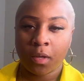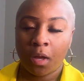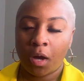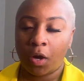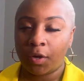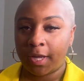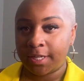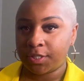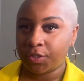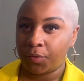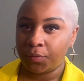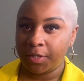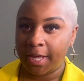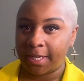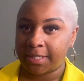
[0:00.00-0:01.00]
Okay, so
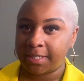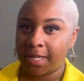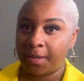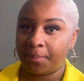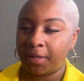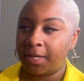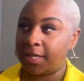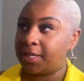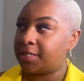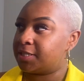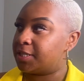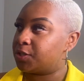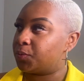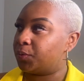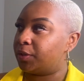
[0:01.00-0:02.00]
next up it is
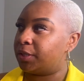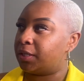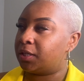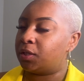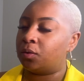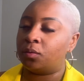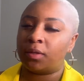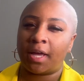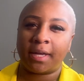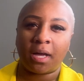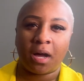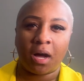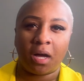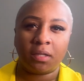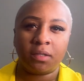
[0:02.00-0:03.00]
this really cute like
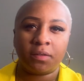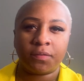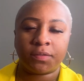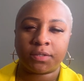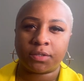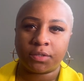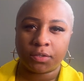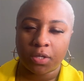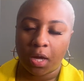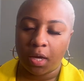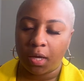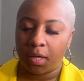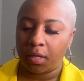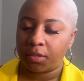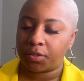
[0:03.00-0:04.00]
olive
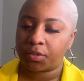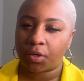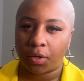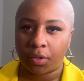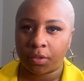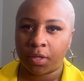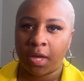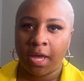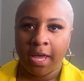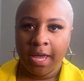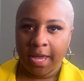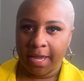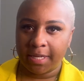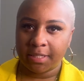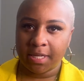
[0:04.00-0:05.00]
skirt
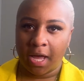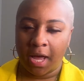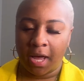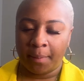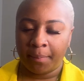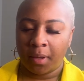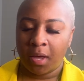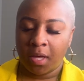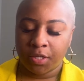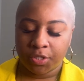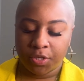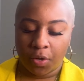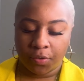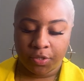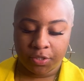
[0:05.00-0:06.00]
and top.
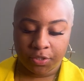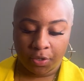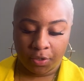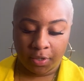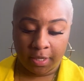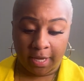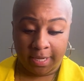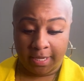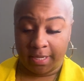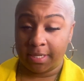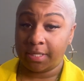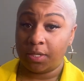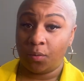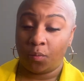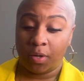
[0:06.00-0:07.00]
So the skirt, it is
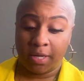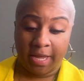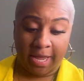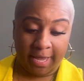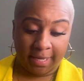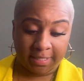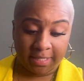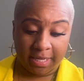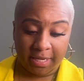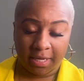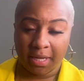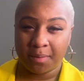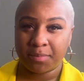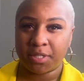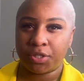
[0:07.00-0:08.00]
in a 1X and it
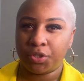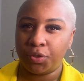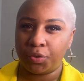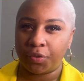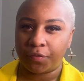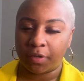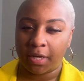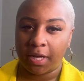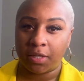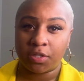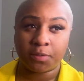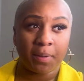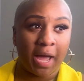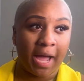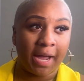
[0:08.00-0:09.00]
comes in 2 different colors,
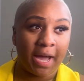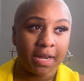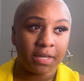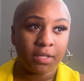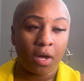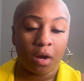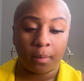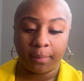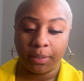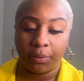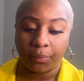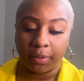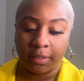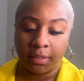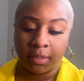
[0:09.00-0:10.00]
but I got it in the army
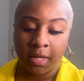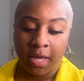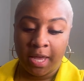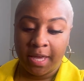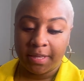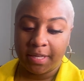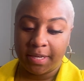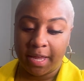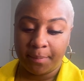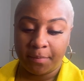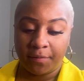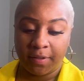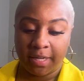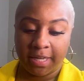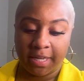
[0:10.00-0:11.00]
green. The name of
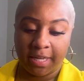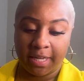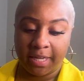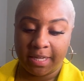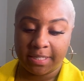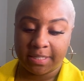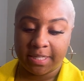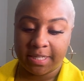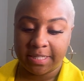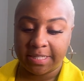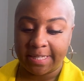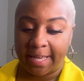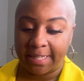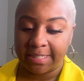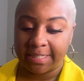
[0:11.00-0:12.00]
it, it is the
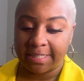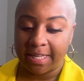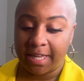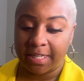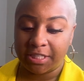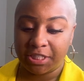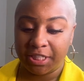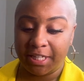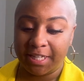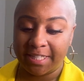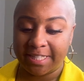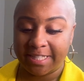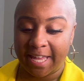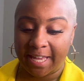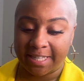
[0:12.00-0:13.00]
Shein
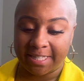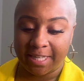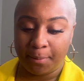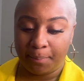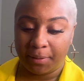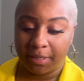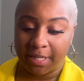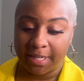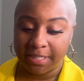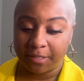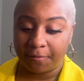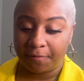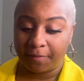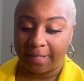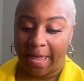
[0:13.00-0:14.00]
Sexy Plus
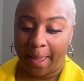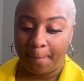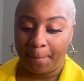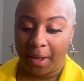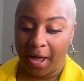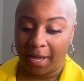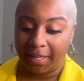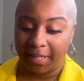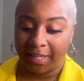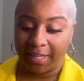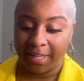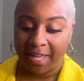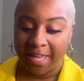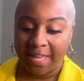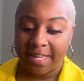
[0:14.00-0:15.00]
Flat
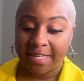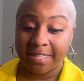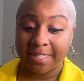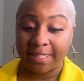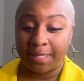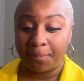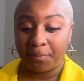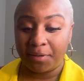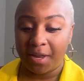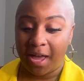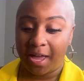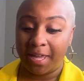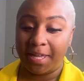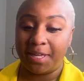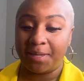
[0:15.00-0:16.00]
Pocket
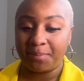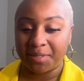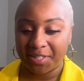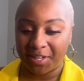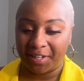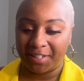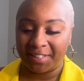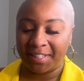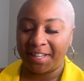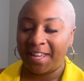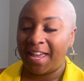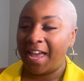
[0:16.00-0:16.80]
Slipknot Hem Skirt.